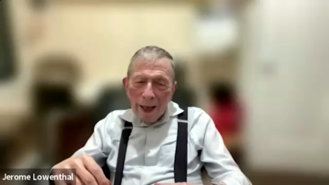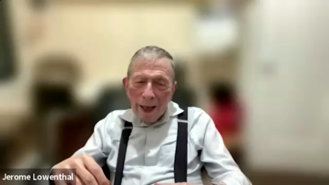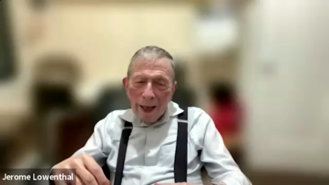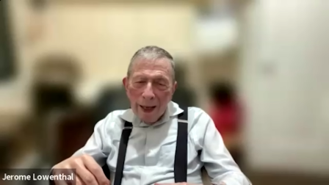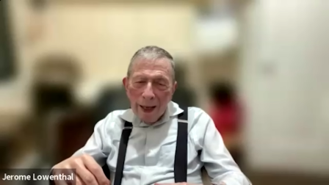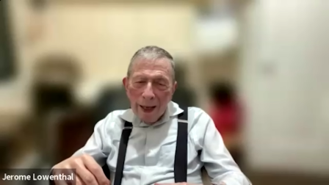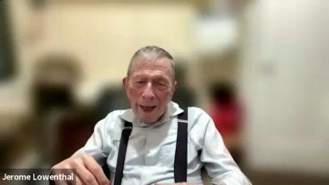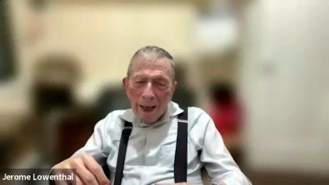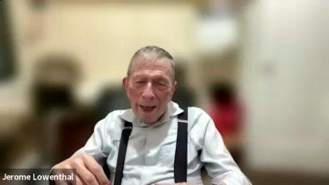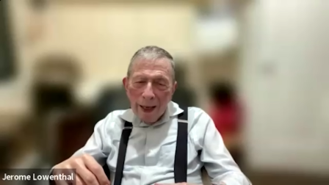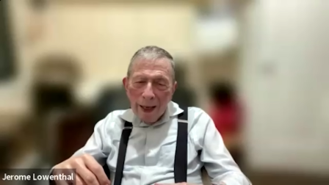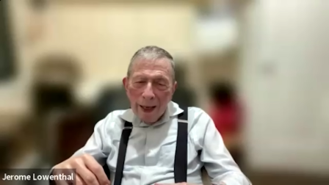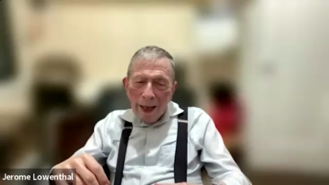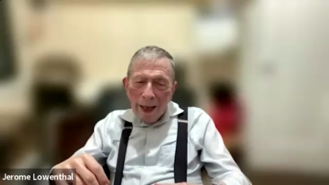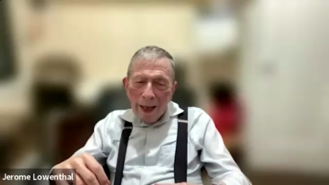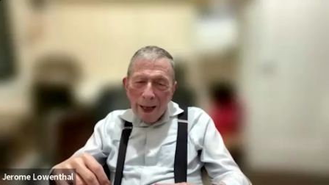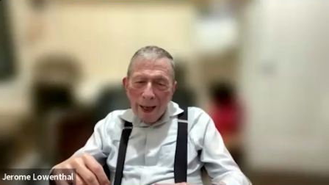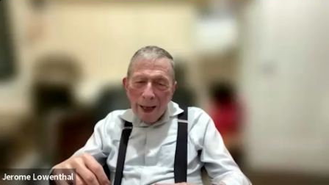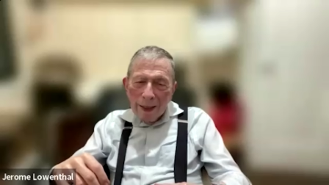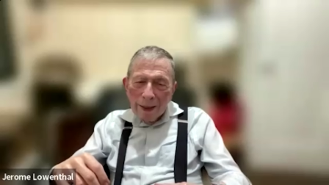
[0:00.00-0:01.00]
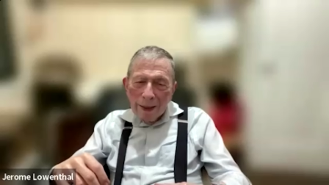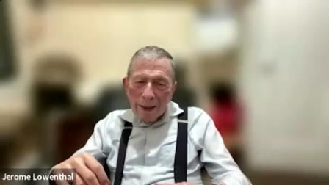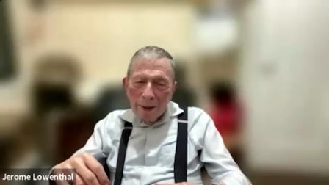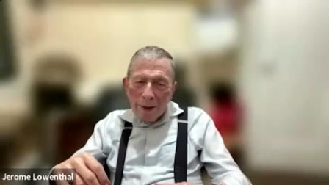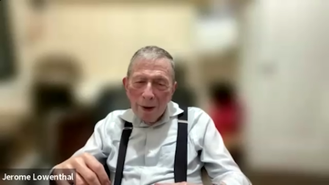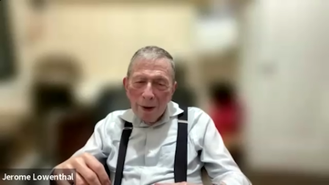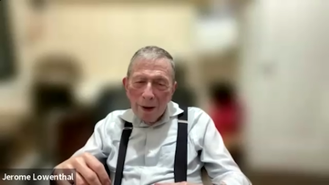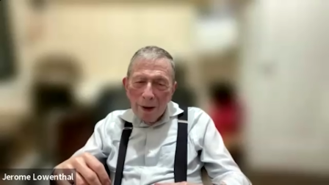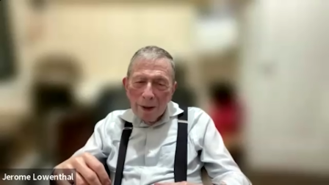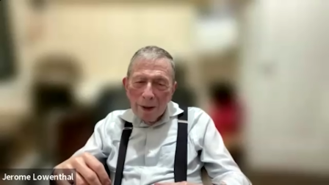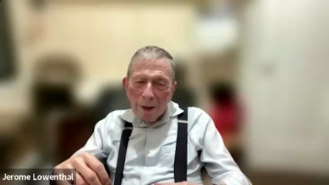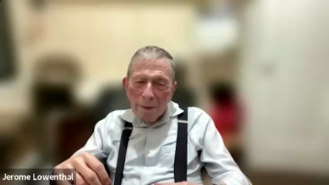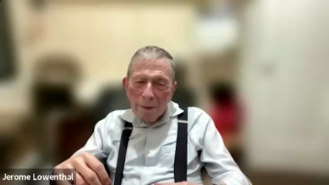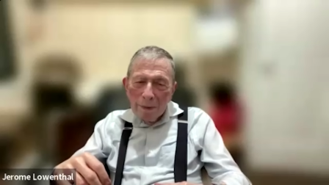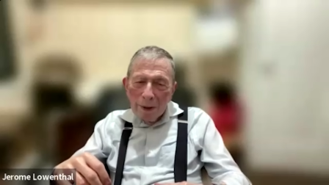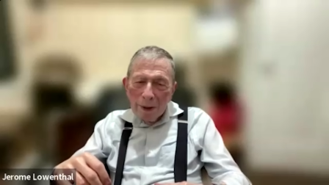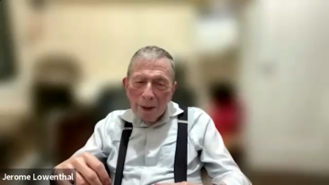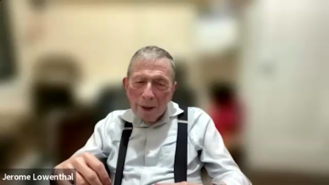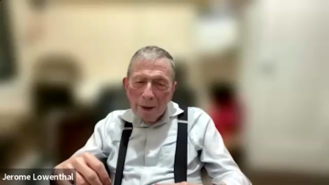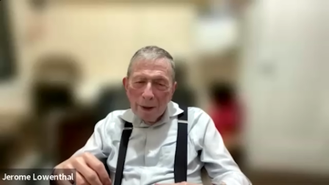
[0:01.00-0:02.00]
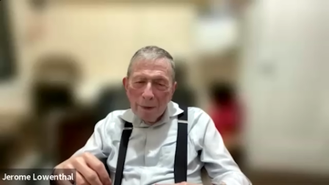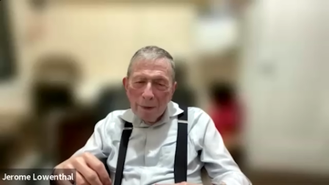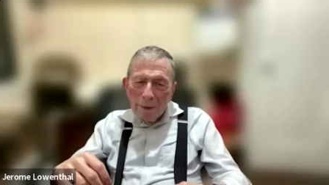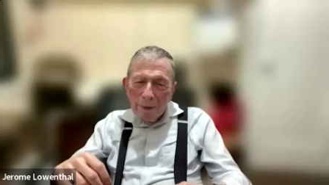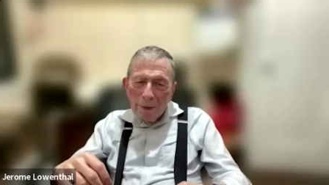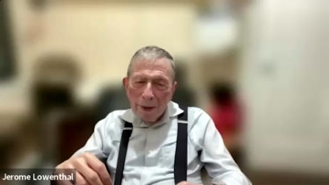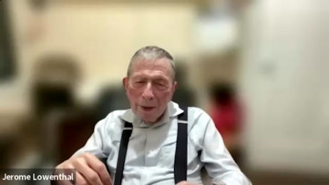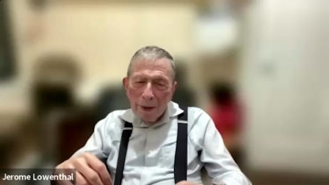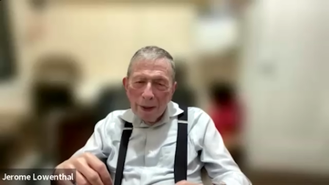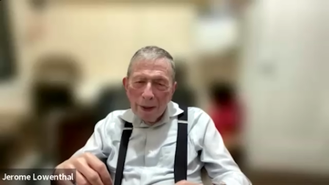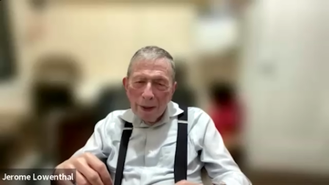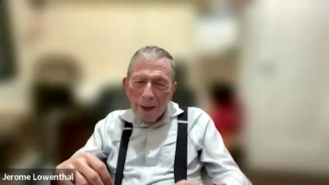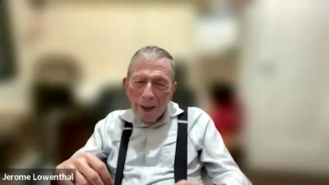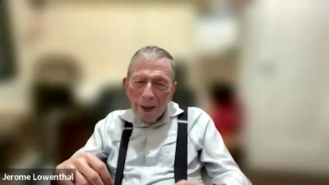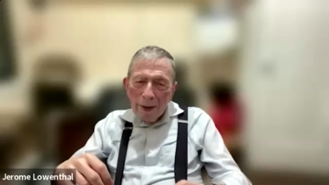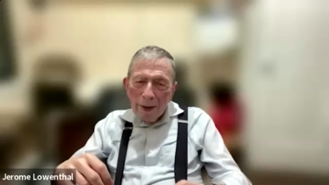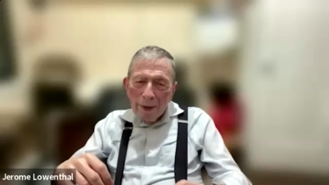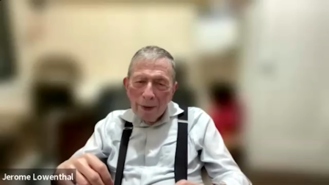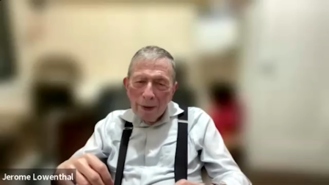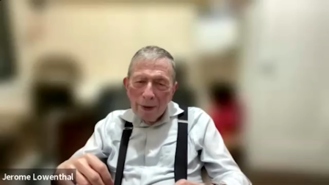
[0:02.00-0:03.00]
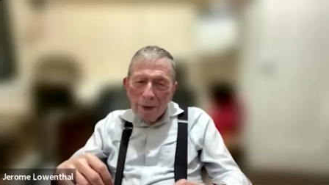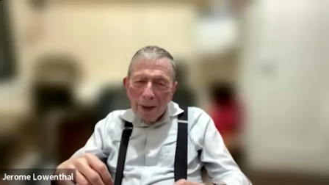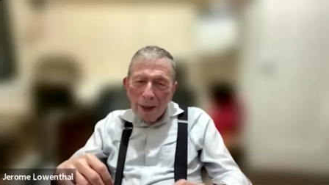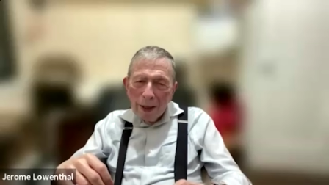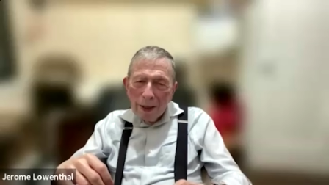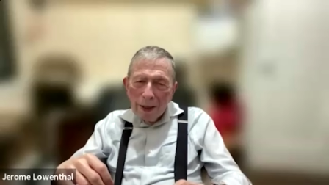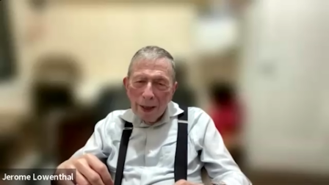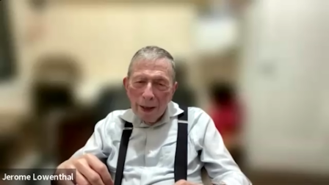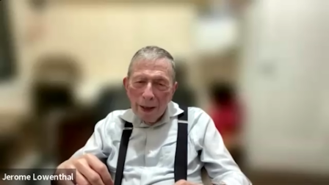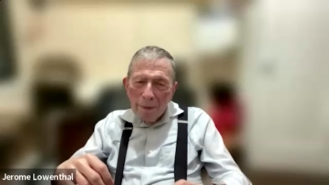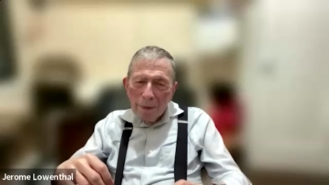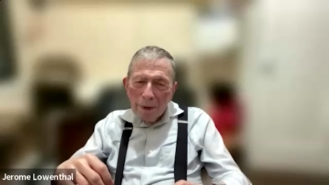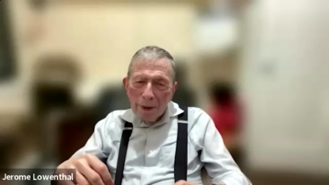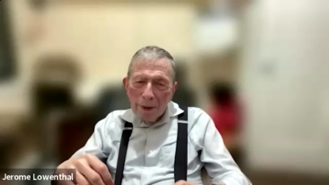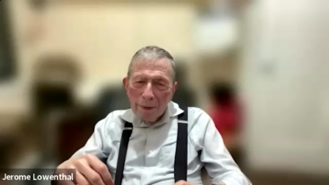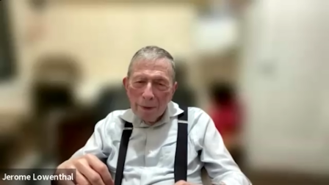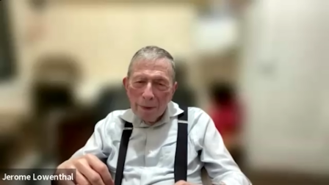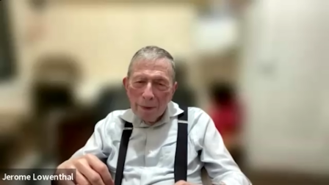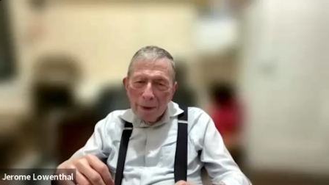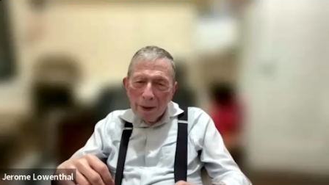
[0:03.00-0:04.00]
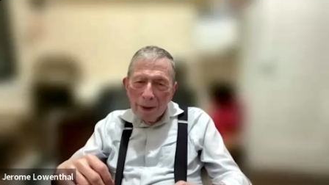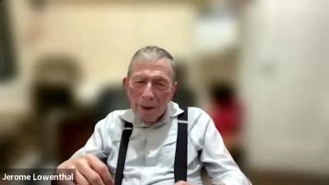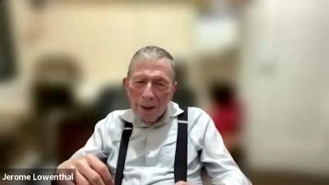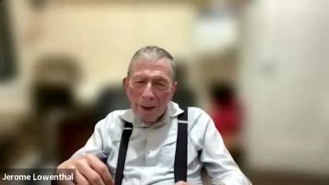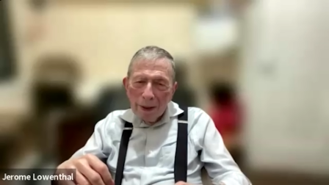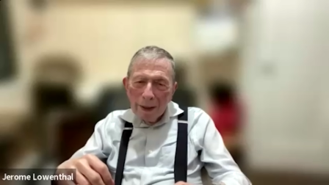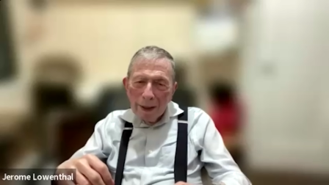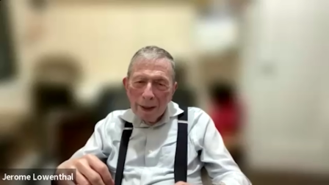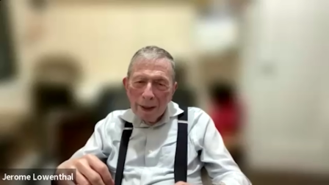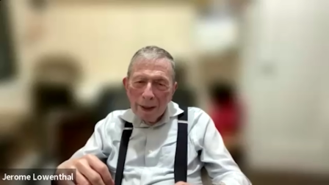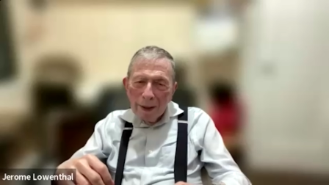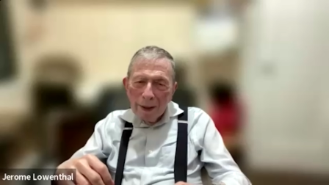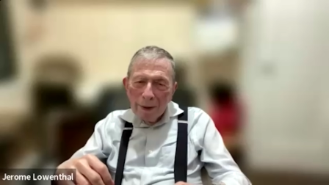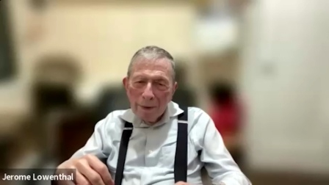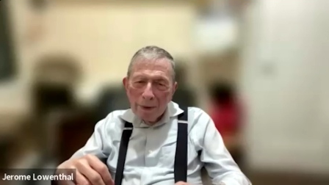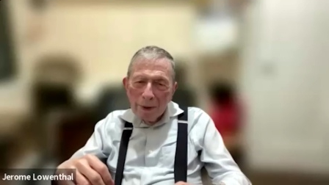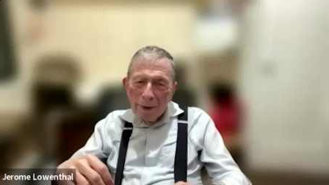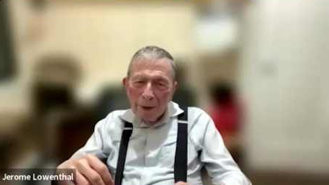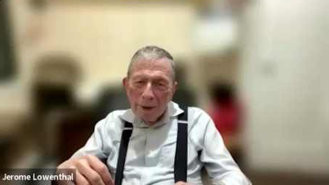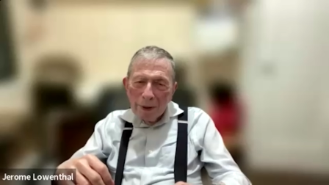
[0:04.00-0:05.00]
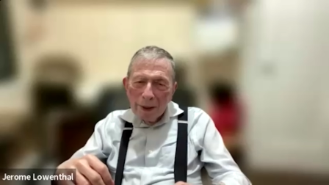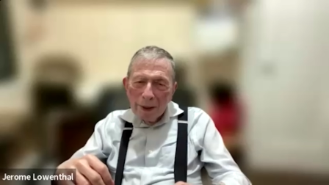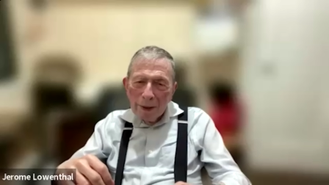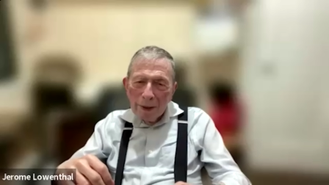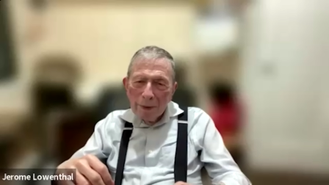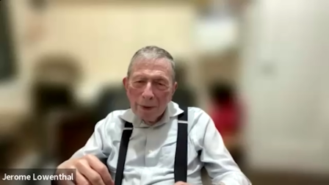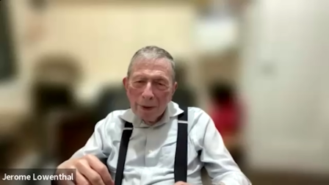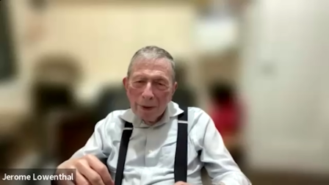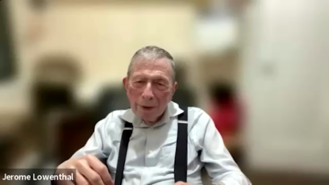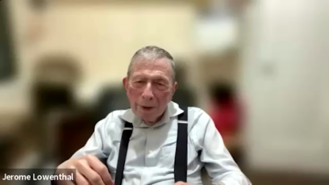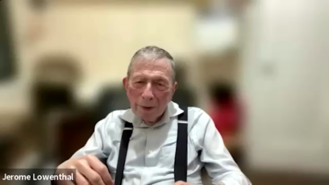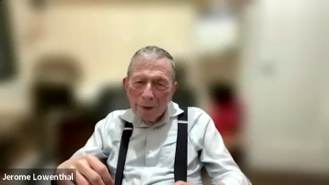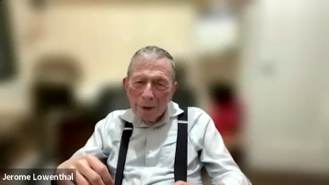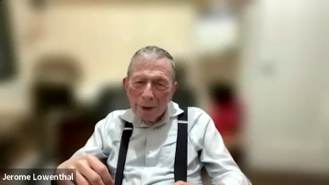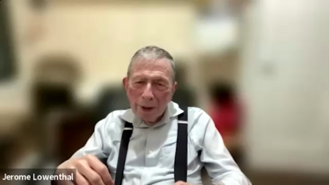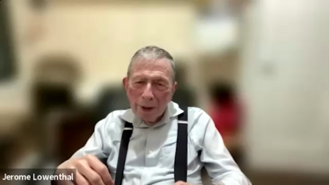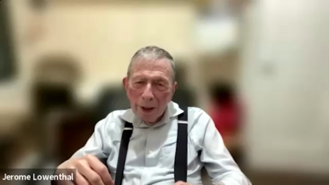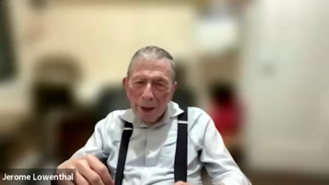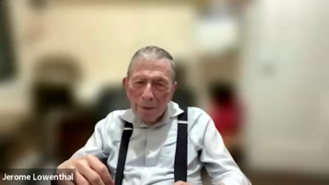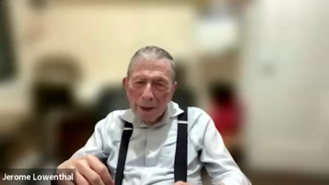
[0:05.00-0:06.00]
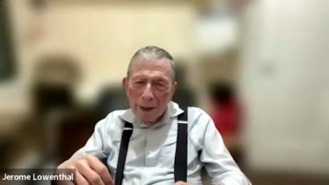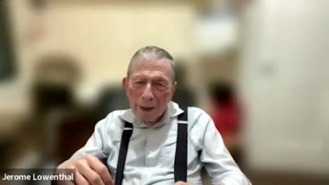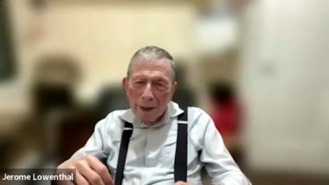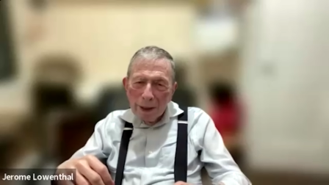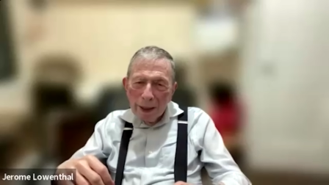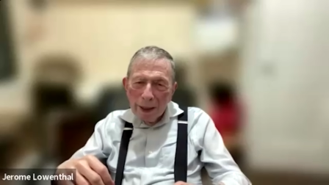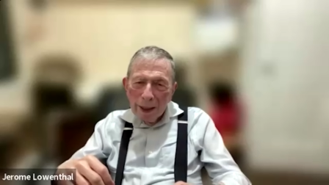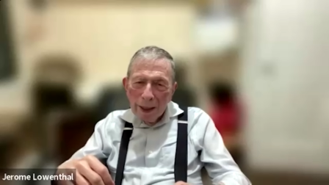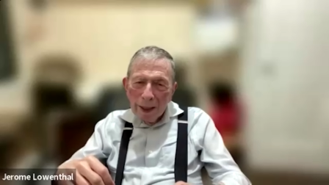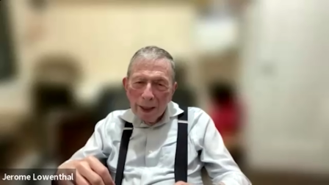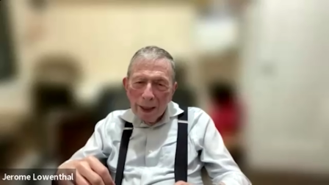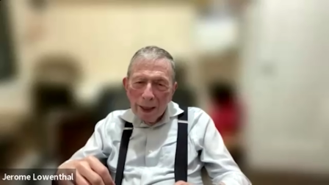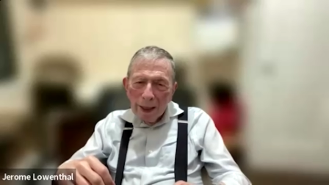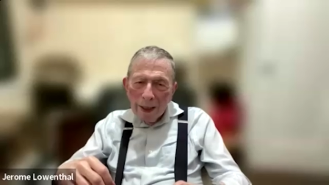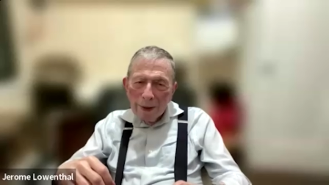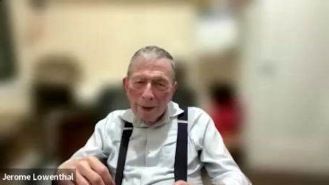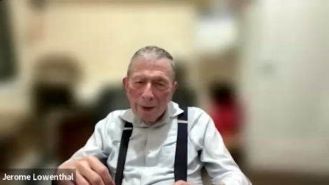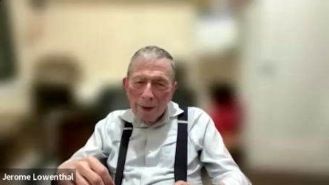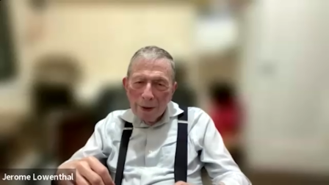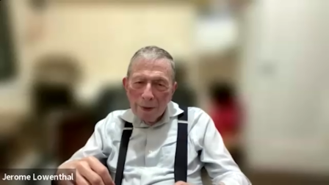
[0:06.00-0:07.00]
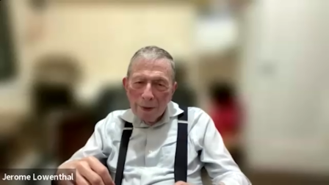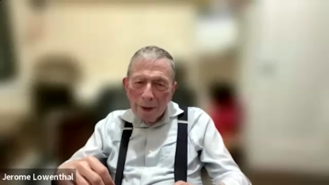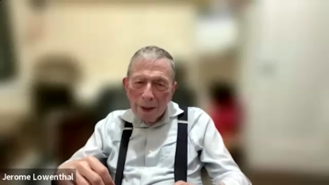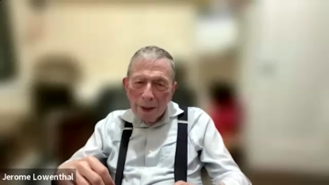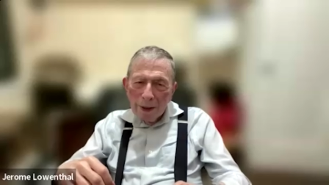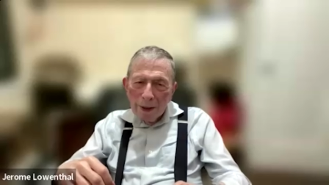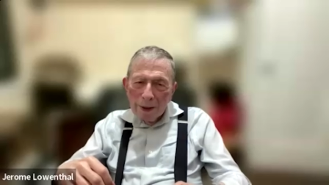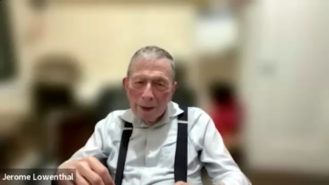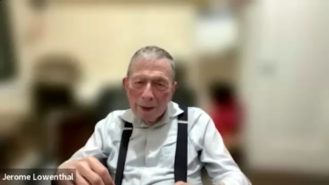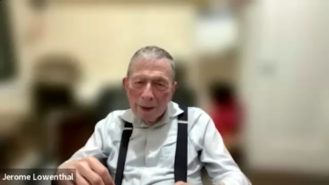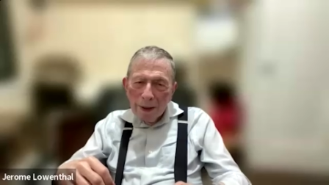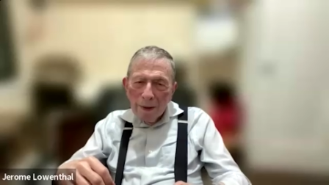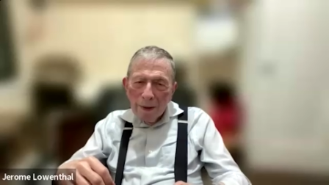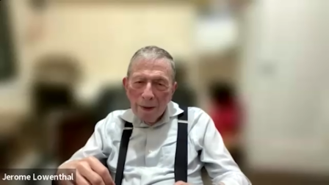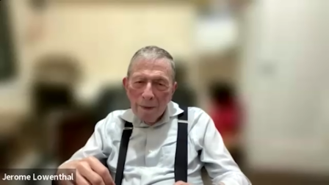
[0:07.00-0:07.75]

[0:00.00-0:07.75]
I, I can hardly believe that that happened, but it was so charming and so nice.